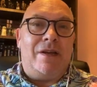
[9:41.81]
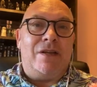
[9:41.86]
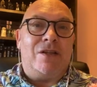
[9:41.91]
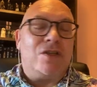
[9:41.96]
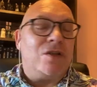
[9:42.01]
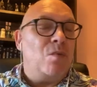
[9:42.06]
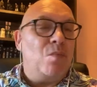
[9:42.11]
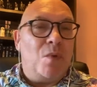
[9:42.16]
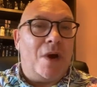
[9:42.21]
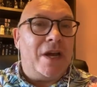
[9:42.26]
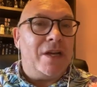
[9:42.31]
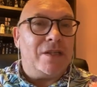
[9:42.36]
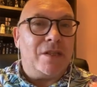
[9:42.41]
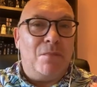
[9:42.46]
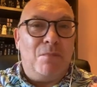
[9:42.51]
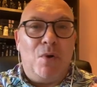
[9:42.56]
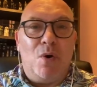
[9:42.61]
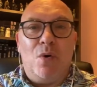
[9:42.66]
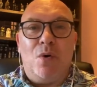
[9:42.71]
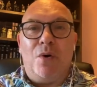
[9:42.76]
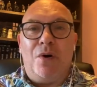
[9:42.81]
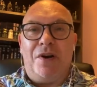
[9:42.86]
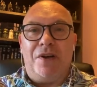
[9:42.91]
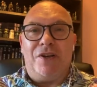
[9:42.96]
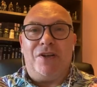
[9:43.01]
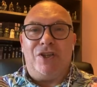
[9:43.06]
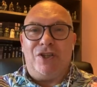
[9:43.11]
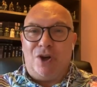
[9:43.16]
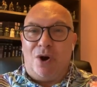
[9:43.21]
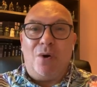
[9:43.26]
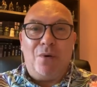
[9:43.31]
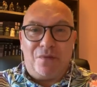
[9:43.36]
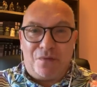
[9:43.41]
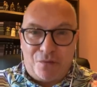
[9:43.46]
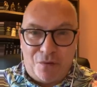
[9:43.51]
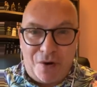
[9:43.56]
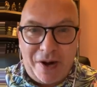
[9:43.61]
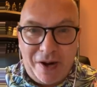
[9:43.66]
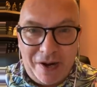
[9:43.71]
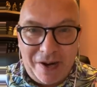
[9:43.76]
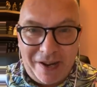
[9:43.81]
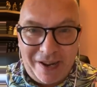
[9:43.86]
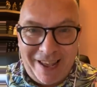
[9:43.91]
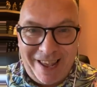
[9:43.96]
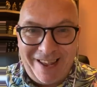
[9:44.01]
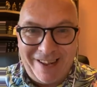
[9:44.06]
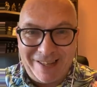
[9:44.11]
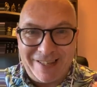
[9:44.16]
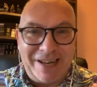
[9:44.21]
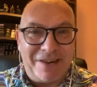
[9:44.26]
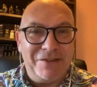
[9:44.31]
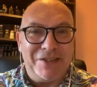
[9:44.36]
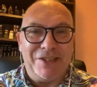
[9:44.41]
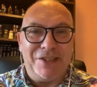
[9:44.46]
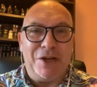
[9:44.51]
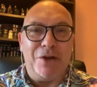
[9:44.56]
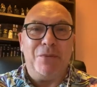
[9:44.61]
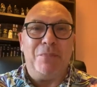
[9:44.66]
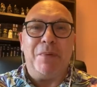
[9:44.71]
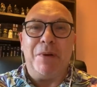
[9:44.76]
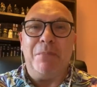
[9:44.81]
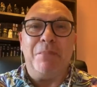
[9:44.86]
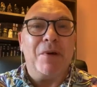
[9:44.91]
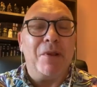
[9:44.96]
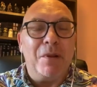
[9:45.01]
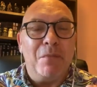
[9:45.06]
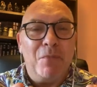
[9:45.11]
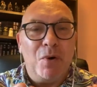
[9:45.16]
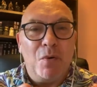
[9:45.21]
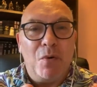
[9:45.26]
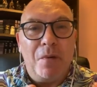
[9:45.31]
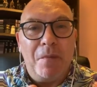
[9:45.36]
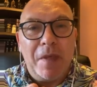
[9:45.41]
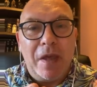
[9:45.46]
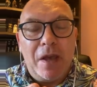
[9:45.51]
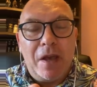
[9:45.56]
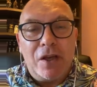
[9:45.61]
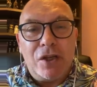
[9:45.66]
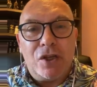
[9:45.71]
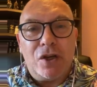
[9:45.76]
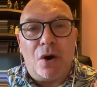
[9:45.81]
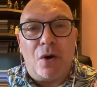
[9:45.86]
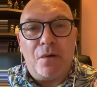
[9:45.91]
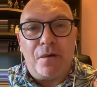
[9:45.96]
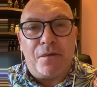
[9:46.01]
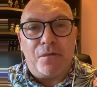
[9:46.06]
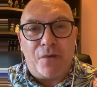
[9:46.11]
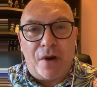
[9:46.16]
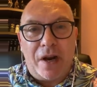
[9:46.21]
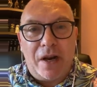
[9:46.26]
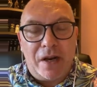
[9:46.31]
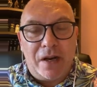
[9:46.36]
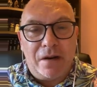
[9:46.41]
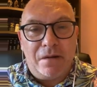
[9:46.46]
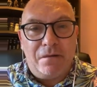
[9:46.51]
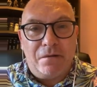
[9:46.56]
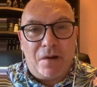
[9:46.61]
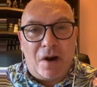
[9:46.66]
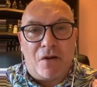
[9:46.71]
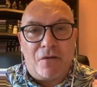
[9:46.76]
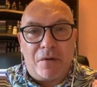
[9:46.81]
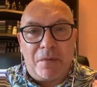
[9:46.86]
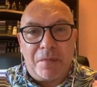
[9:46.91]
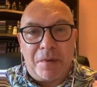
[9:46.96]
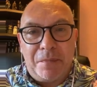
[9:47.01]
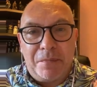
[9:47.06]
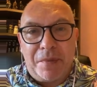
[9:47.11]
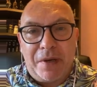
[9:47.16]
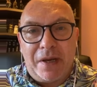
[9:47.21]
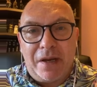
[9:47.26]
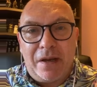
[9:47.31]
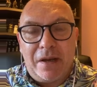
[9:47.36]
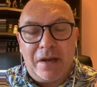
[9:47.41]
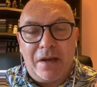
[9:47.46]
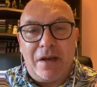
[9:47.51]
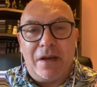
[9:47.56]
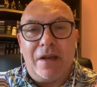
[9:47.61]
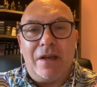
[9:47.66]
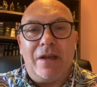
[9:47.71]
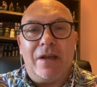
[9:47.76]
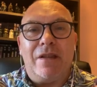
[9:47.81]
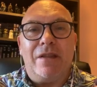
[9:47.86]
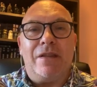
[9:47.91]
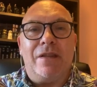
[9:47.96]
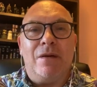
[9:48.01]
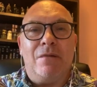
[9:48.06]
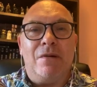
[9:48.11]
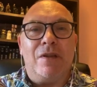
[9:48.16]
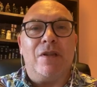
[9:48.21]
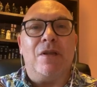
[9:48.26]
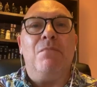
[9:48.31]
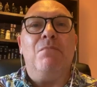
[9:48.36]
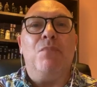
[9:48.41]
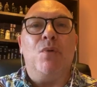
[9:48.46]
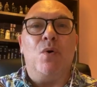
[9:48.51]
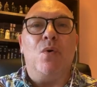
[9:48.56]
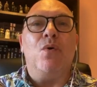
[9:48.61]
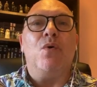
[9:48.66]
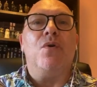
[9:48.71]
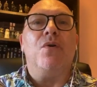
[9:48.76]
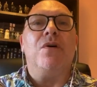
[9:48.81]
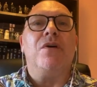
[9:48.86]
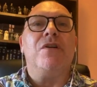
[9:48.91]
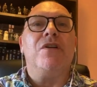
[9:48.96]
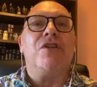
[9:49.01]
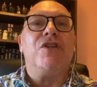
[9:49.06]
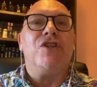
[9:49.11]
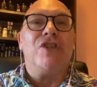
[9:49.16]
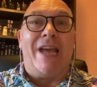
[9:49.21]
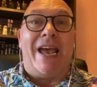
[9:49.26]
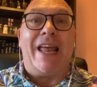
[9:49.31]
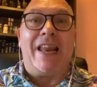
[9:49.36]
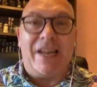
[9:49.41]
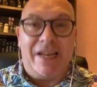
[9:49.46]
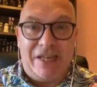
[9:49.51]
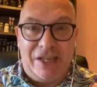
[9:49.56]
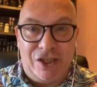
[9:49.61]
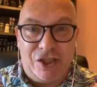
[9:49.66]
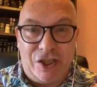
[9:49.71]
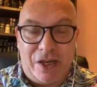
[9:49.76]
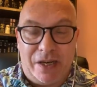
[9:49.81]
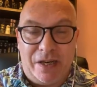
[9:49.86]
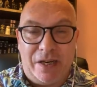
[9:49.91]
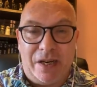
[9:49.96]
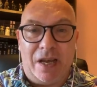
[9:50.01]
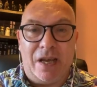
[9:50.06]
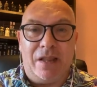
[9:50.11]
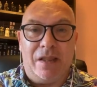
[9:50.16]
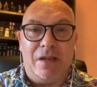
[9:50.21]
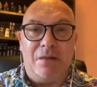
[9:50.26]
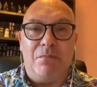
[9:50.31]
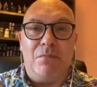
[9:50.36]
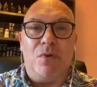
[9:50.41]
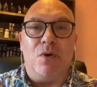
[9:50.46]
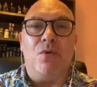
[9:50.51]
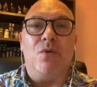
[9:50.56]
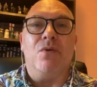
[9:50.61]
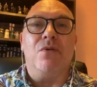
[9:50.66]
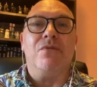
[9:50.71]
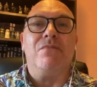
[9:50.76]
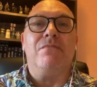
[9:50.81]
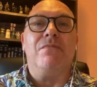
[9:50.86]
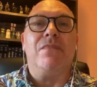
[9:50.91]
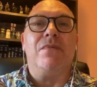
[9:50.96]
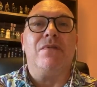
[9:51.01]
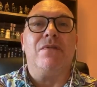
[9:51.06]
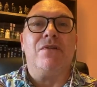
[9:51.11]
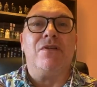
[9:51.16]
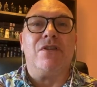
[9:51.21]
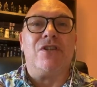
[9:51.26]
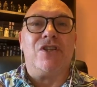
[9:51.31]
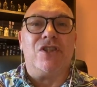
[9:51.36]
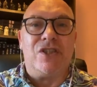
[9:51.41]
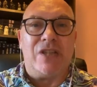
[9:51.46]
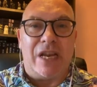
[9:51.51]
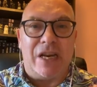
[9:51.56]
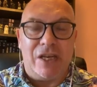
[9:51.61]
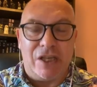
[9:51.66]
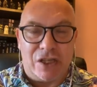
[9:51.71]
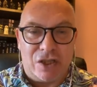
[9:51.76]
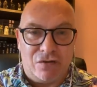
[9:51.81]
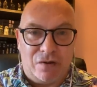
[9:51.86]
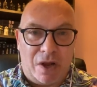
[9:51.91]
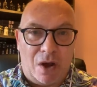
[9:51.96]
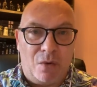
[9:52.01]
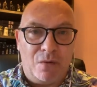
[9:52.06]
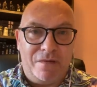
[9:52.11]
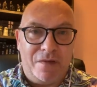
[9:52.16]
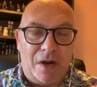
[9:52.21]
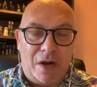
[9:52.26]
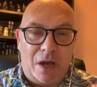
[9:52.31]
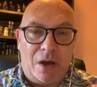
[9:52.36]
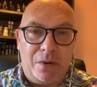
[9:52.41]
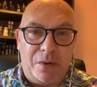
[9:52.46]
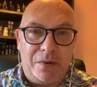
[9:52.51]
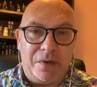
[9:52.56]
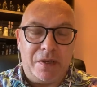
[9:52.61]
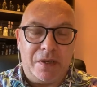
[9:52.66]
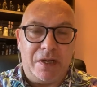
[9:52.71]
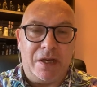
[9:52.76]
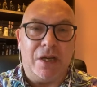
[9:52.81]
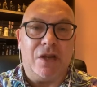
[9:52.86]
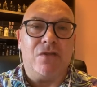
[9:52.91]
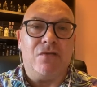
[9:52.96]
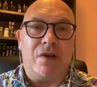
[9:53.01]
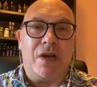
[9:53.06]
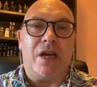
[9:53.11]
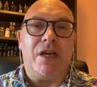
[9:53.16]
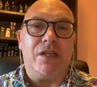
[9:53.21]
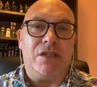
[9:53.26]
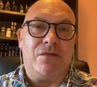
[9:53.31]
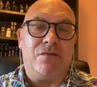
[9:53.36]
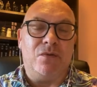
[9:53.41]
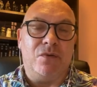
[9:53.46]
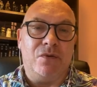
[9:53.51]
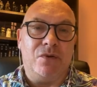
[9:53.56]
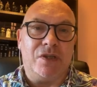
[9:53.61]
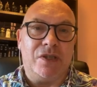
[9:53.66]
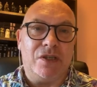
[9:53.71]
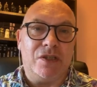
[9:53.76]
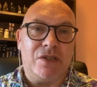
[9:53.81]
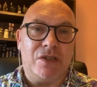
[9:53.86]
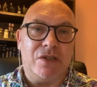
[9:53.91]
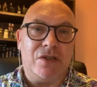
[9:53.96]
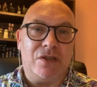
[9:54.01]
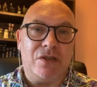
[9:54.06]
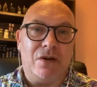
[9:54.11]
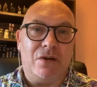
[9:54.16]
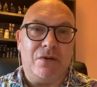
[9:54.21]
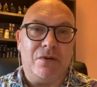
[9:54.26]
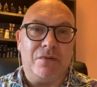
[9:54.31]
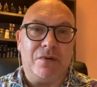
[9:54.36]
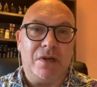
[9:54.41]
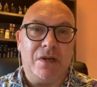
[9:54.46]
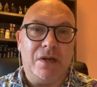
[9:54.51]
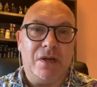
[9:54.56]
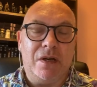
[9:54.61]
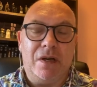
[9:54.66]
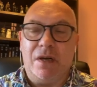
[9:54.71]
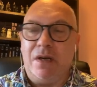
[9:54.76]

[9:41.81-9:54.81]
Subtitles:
in some ways, the more child-friendly, sounds stupid, but the more child-friendly an environment can be, the more challenging and the more sensory overload it creates for an autistic child.